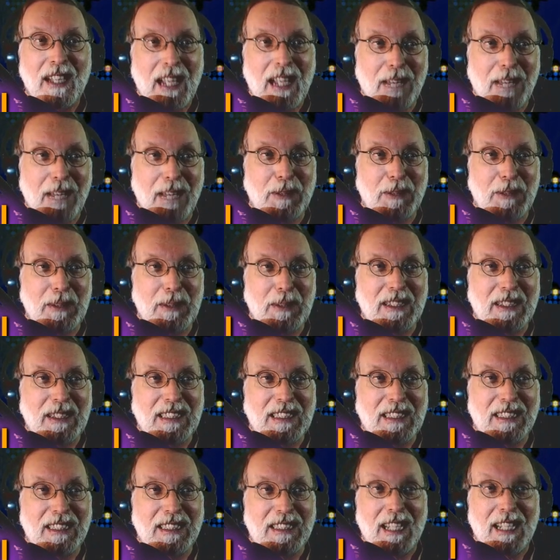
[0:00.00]
every one of these
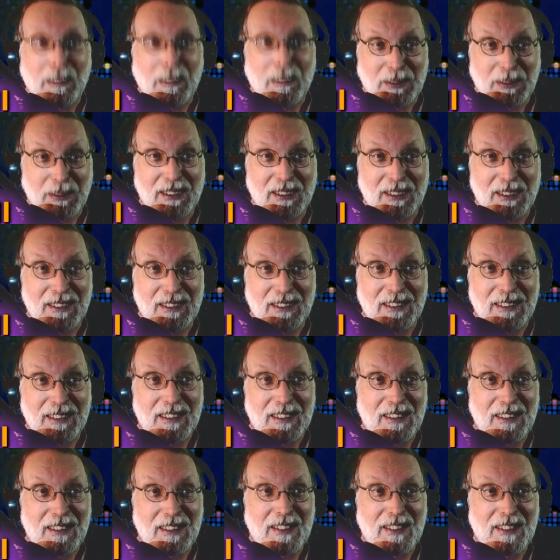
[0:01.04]
steps,
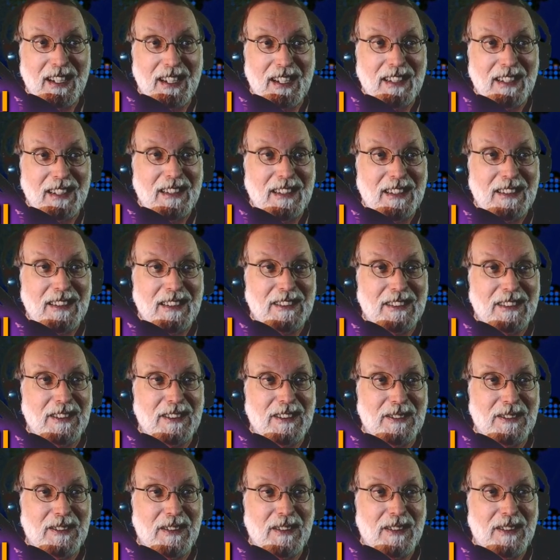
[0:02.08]
okay? So